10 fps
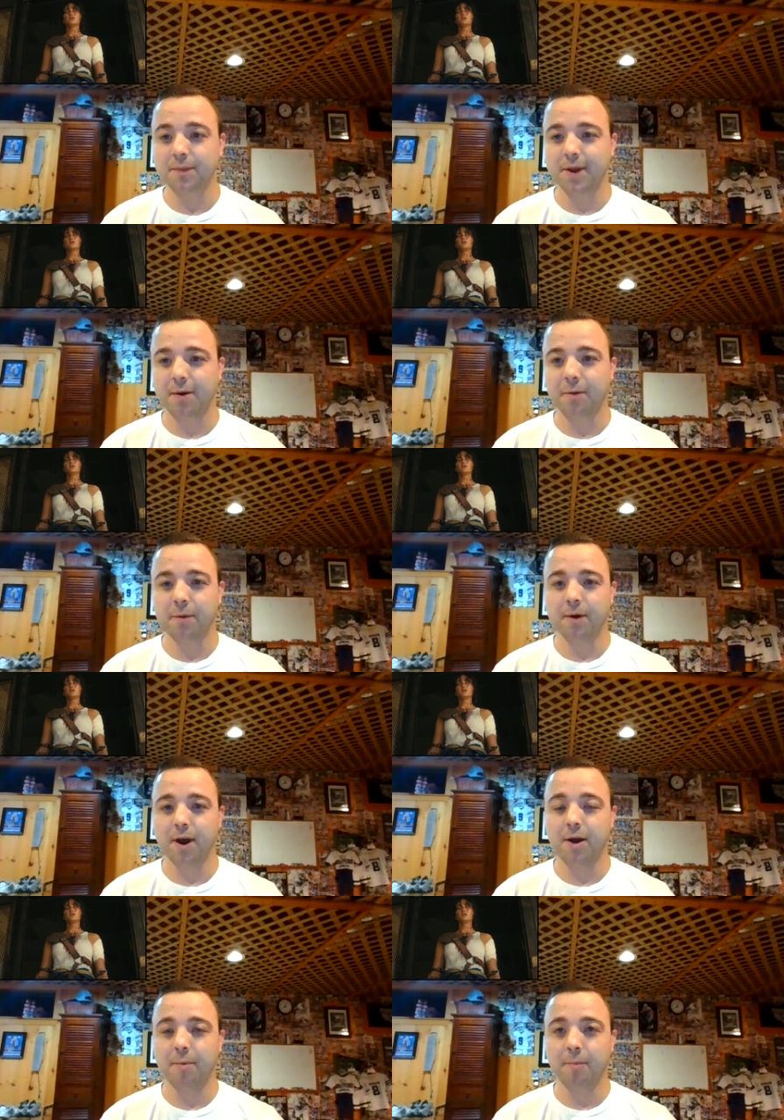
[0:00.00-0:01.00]
You know,
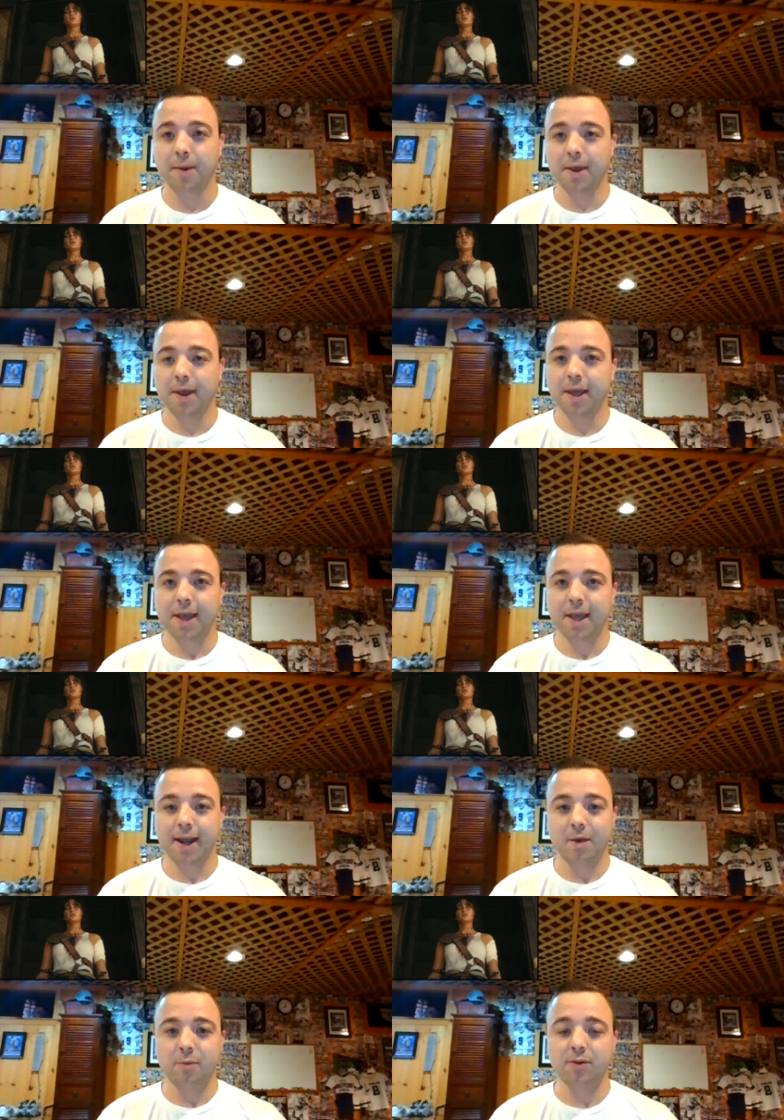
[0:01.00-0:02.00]
um,
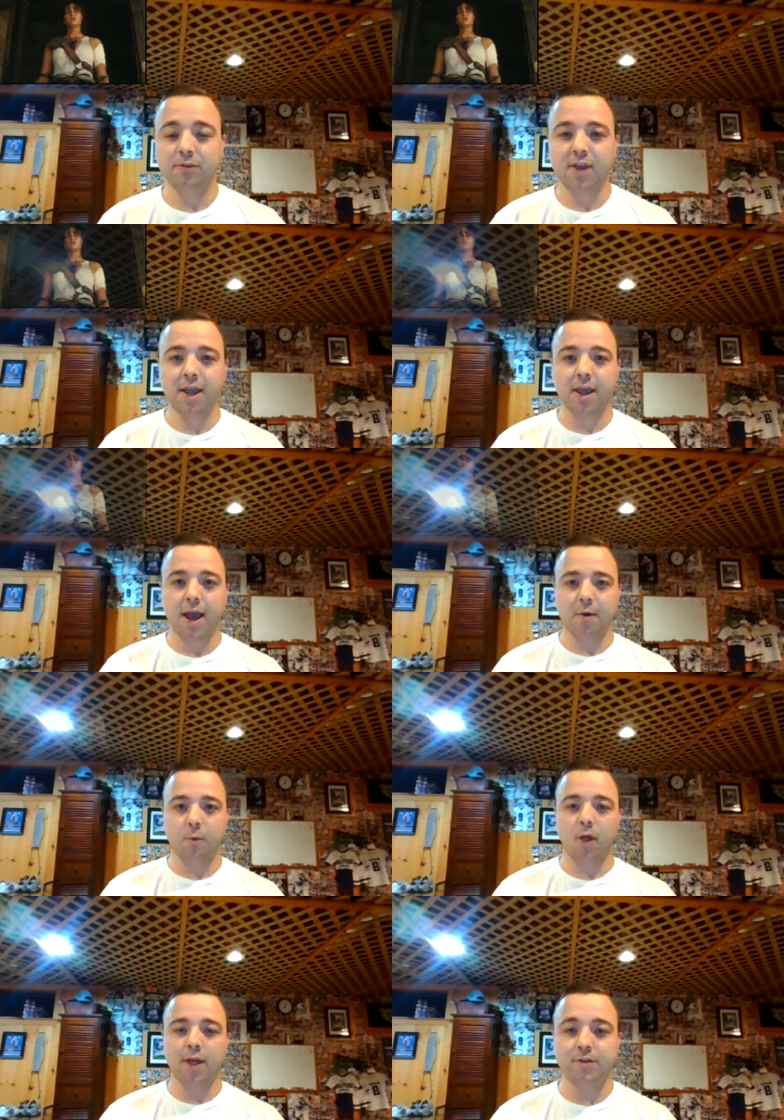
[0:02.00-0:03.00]
and I will say,
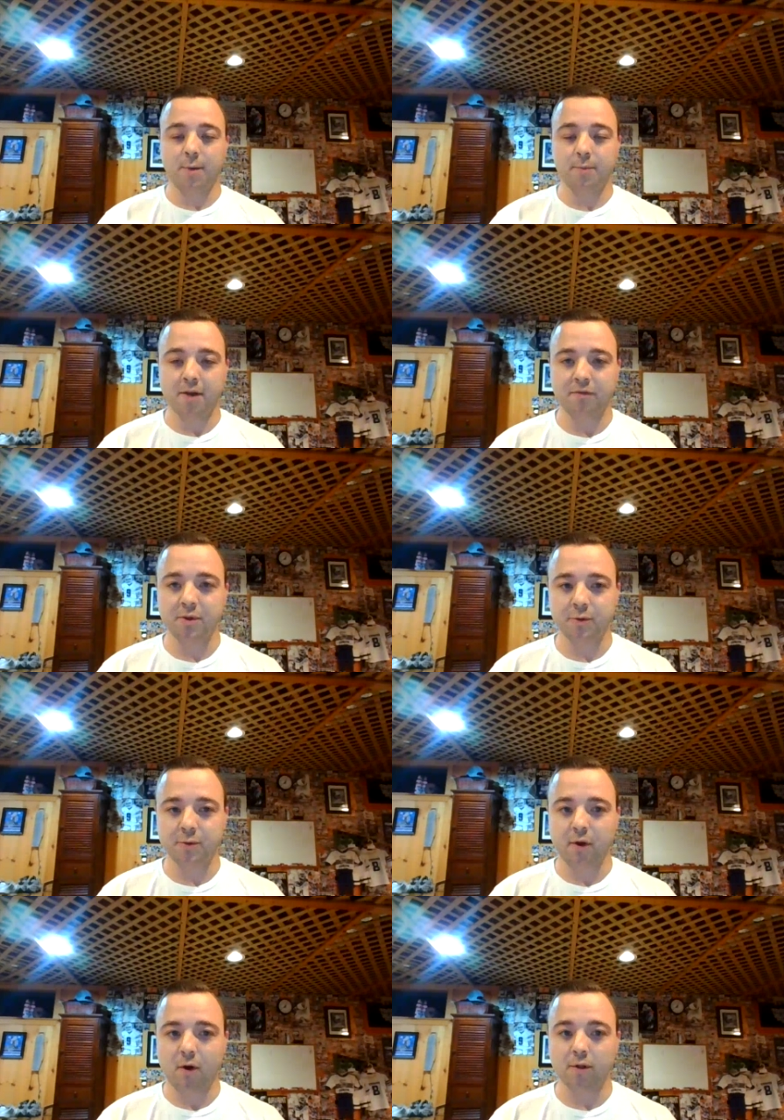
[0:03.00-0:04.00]
while I, am not familiar
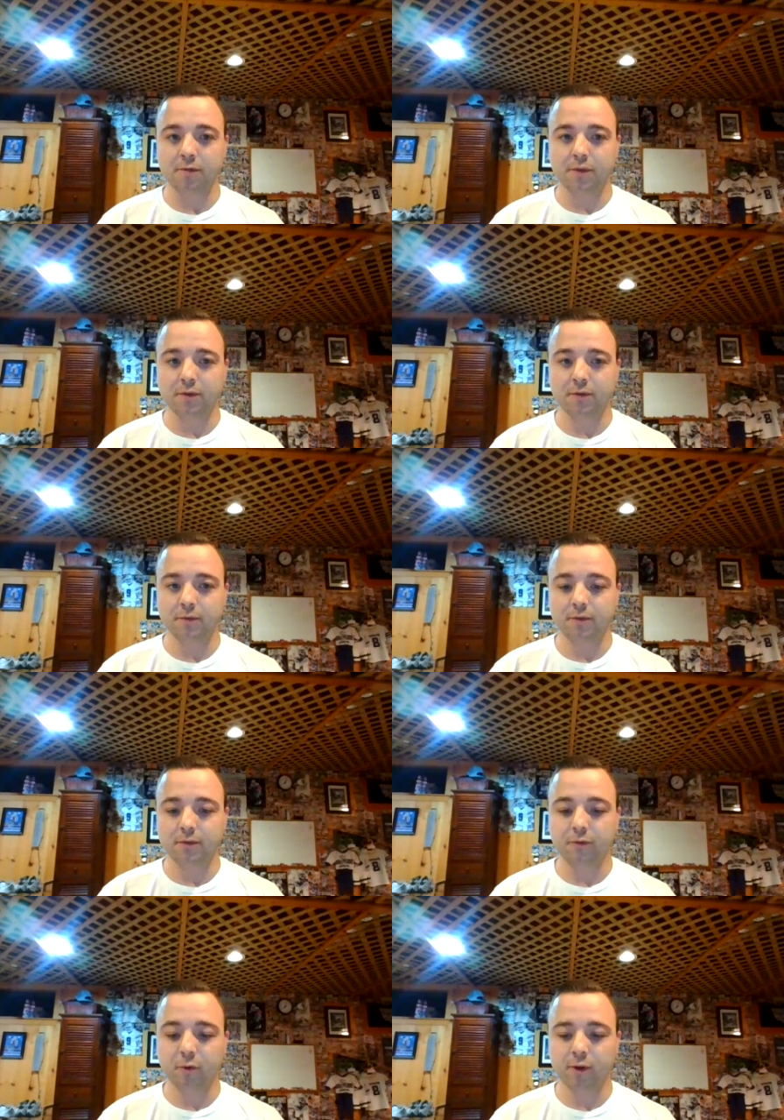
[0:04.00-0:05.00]
with all of the
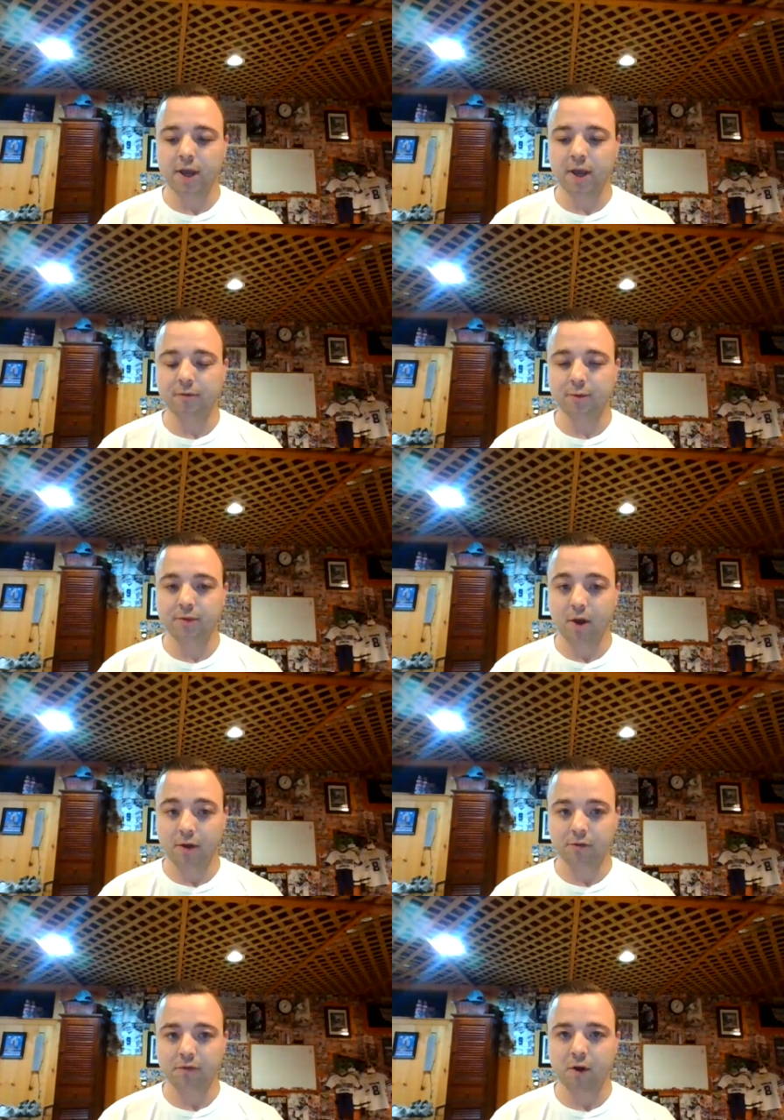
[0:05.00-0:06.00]
the storylines with the
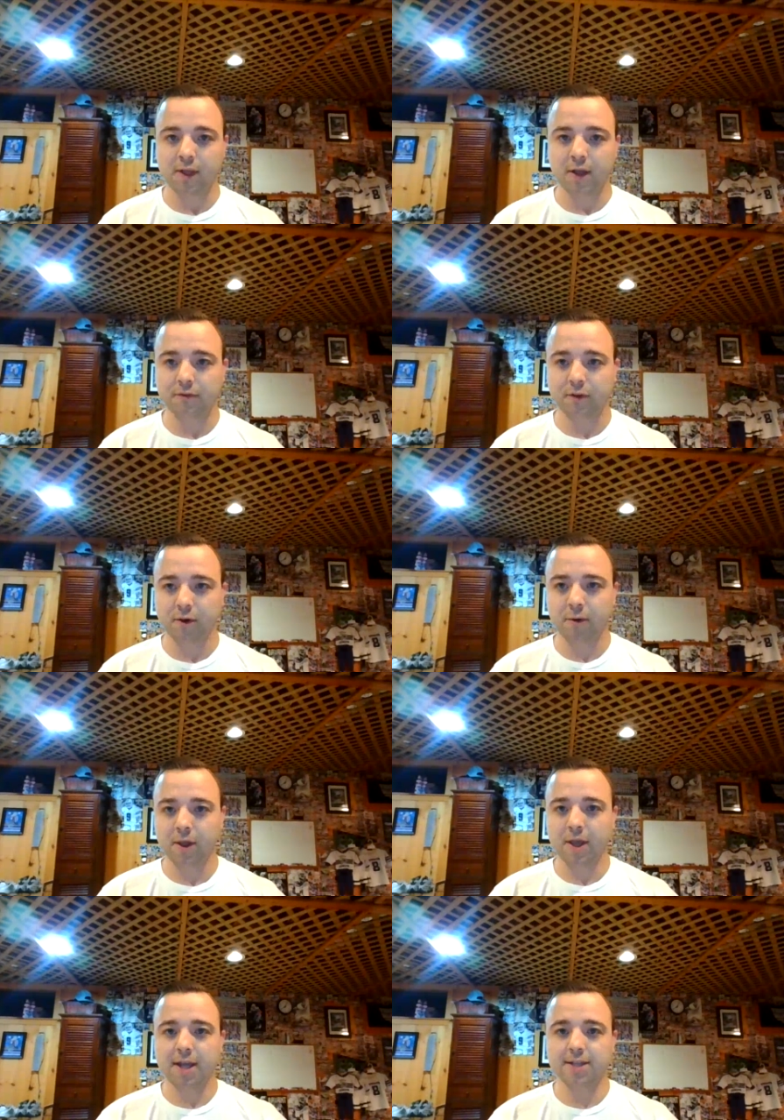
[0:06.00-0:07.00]
other Fallout, so
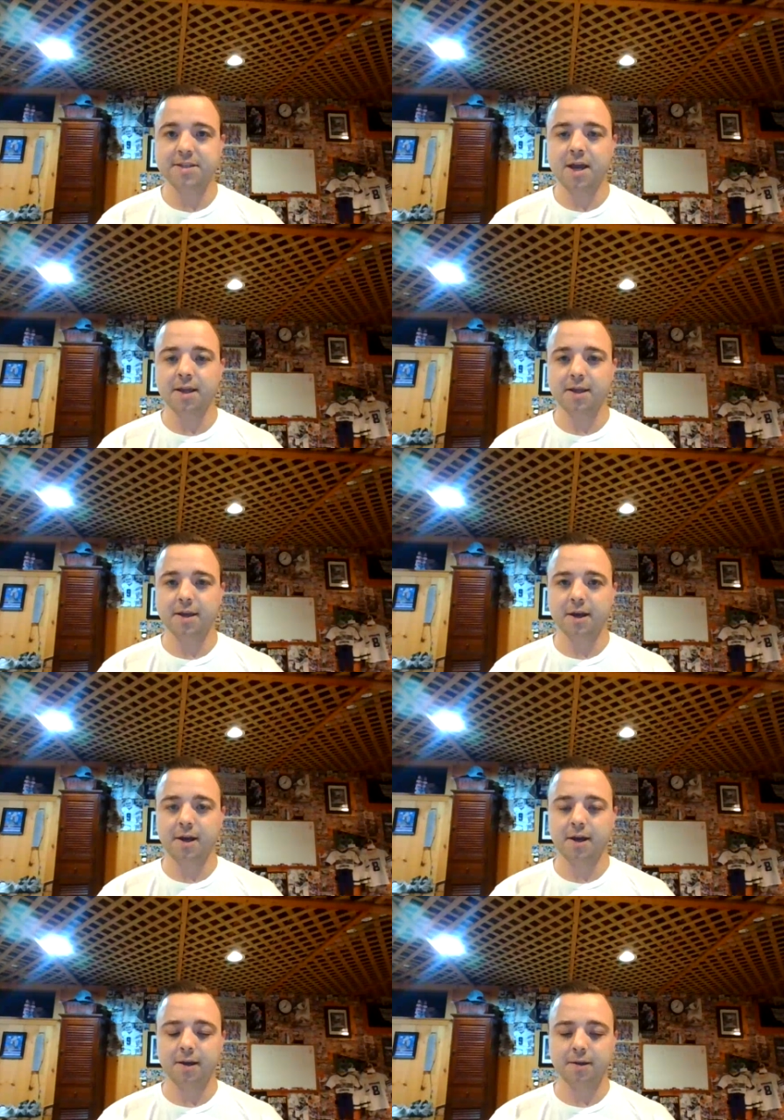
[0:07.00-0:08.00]
it's not
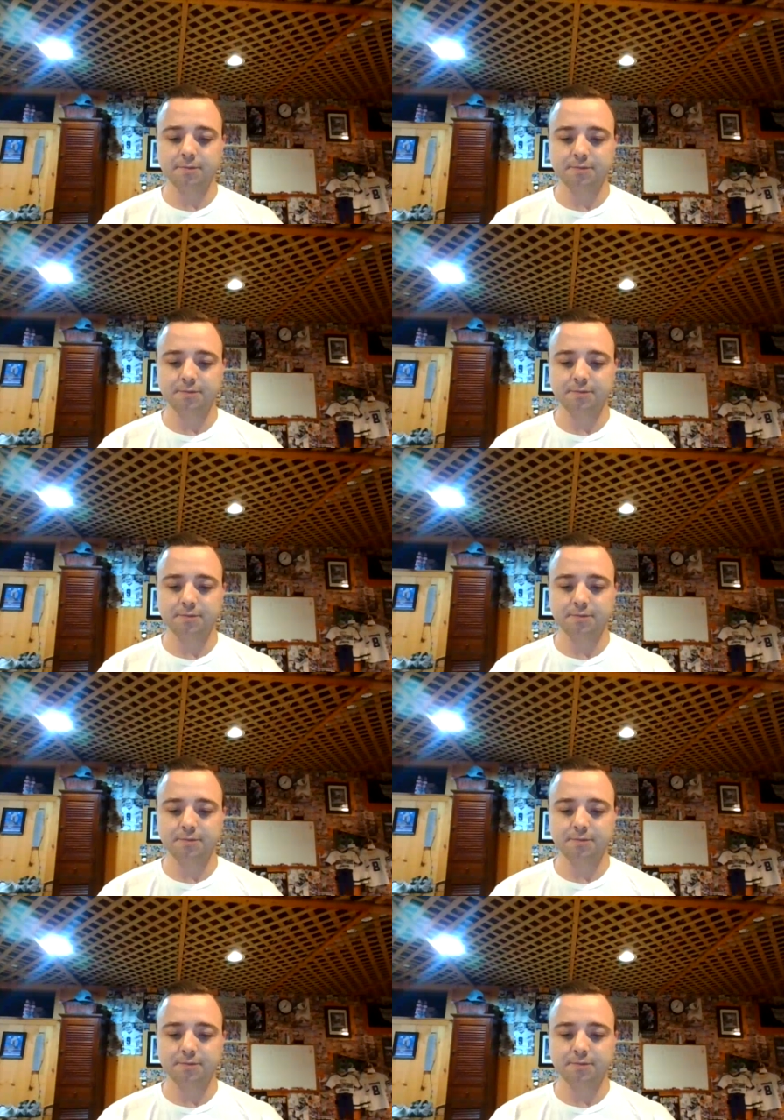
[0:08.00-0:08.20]
uh,